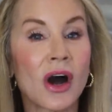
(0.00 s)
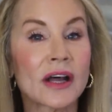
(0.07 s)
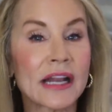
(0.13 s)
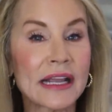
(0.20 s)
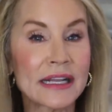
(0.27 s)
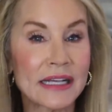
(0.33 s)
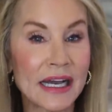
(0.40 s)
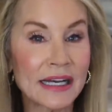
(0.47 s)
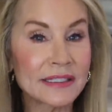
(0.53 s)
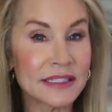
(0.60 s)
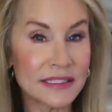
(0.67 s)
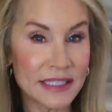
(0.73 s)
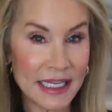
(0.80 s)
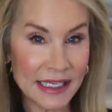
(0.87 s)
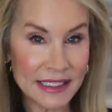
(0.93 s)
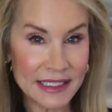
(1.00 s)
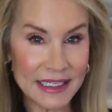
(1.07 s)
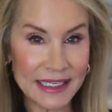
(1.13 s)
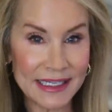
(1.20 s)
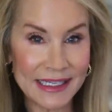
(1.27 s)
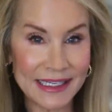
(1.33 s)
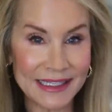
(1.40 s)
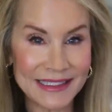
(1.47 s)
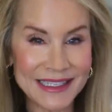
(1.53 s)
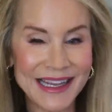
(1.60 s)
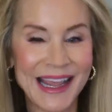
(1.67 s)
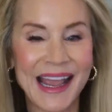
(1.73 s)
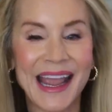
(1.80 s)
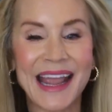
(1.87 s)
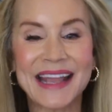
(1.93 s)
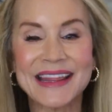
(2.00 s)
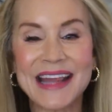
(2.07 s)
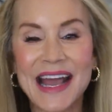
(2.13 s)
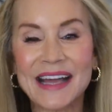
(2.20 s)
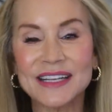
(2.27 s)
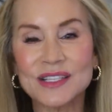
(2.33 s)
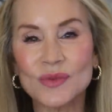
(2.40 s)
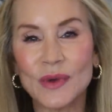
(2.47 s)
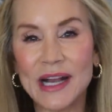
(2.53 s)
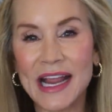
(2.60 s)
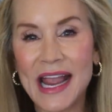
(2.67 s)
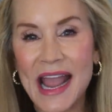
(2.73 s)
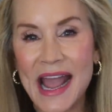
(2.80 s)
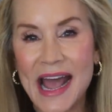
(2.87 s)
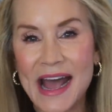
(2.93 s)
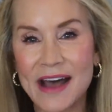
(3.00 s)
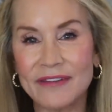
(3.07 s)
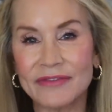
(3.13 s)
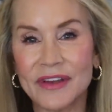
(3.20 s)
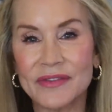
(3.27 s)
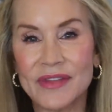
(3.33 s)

on a gut testing kit. And that is what I have